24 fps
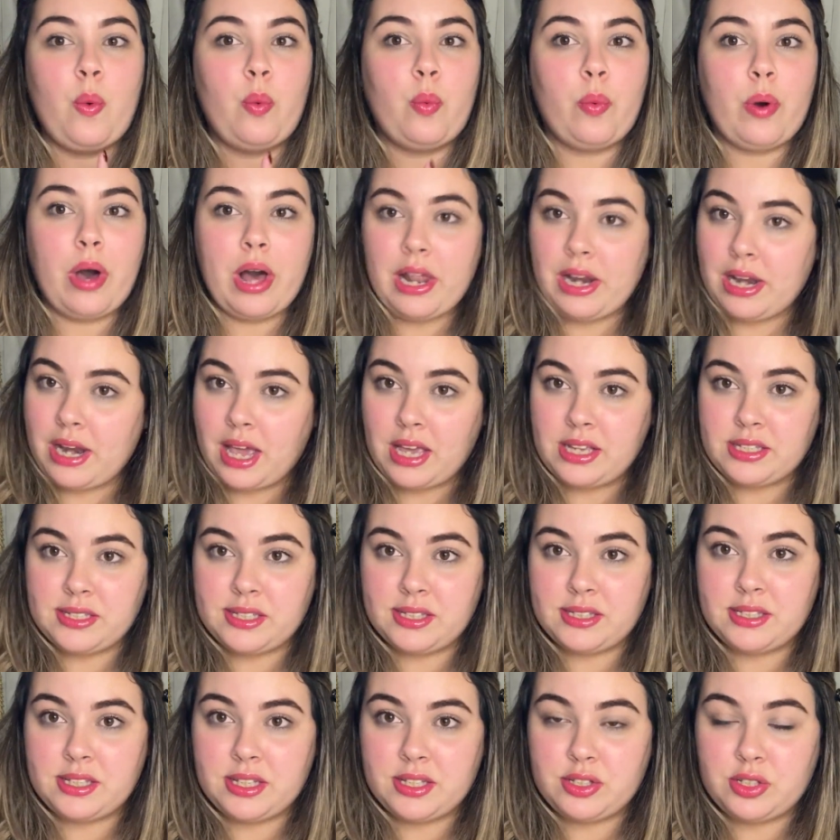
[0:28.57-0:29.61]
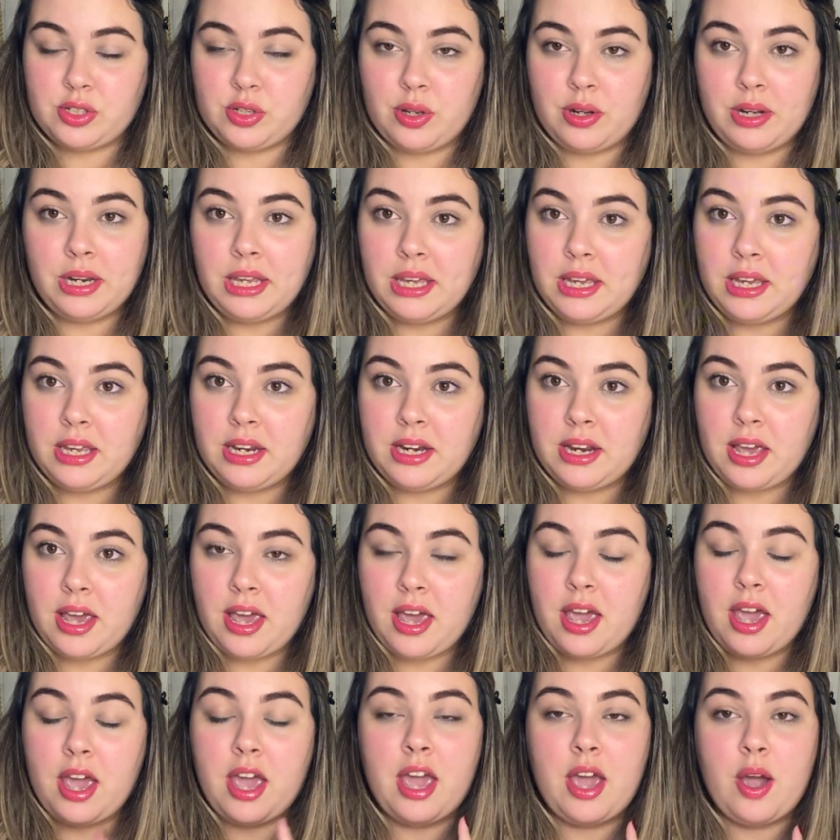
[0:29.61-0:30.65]
what licenses you need,
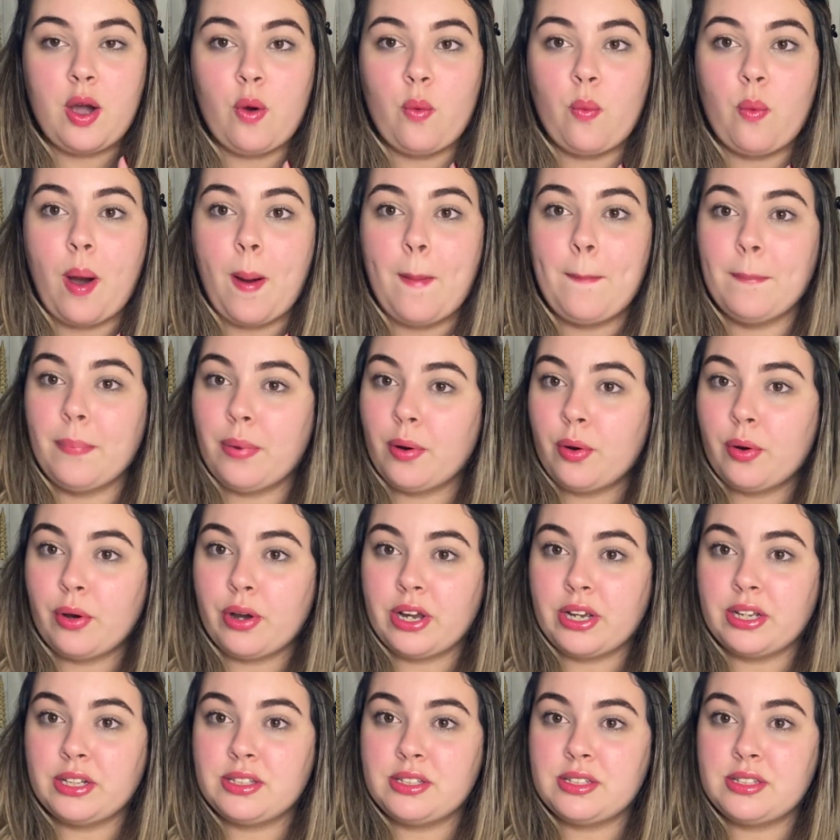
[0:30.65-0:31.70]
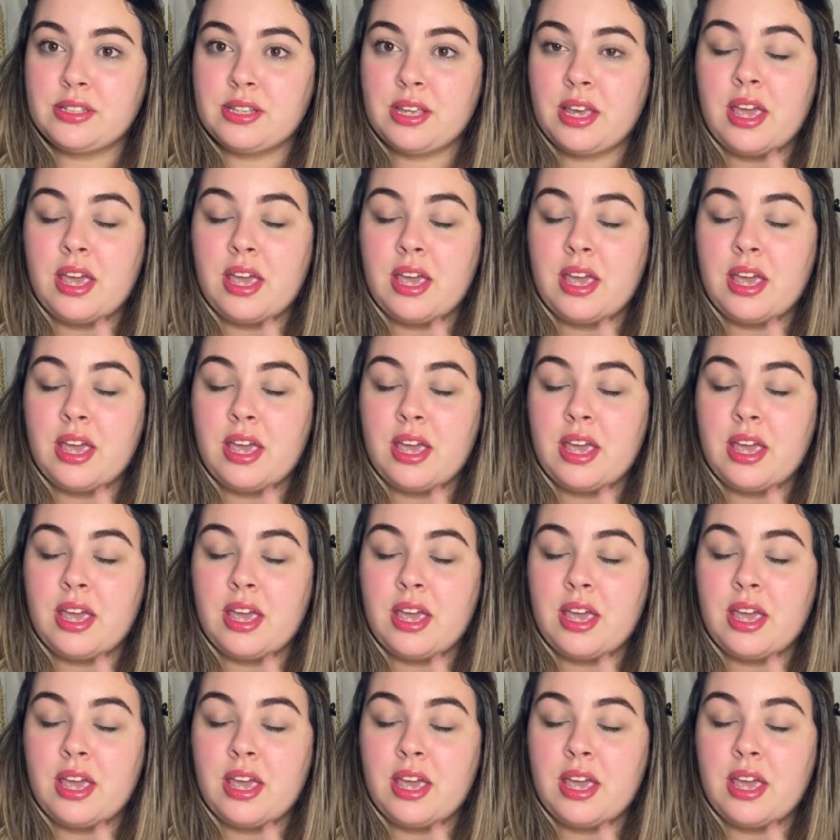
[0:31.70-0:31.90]
what boards,